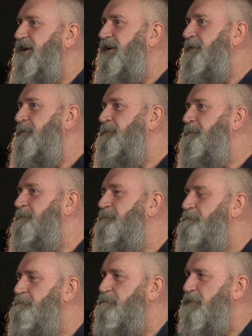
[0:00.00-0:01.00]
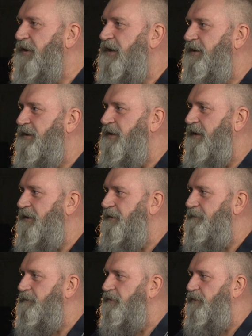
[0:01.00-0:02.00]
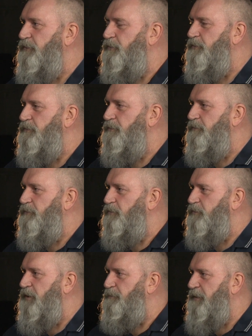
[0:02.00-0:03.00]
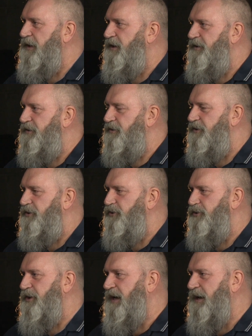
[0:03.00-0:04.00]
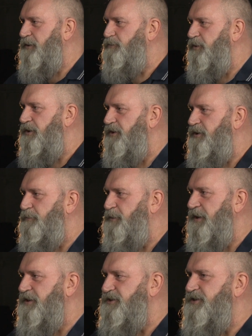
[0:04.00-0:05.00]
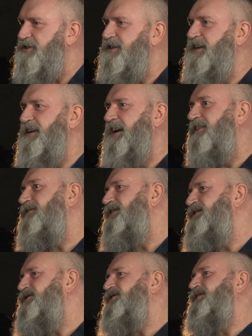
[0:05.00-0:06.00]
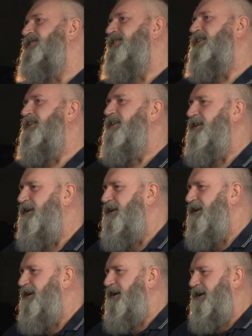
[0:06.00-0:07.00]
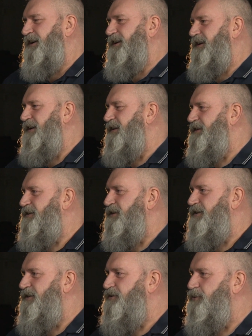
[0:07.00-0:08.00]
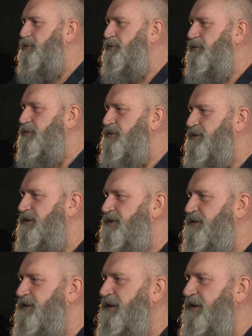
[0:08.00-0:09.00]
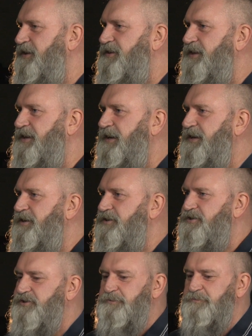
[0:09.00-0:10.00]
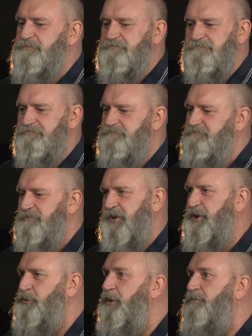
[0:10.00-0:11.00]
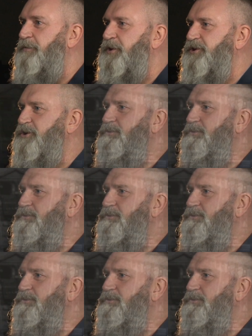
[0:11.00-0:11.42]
you, like when me and another lad were apprentices in the garage, and they told us this tale that they needed some equipment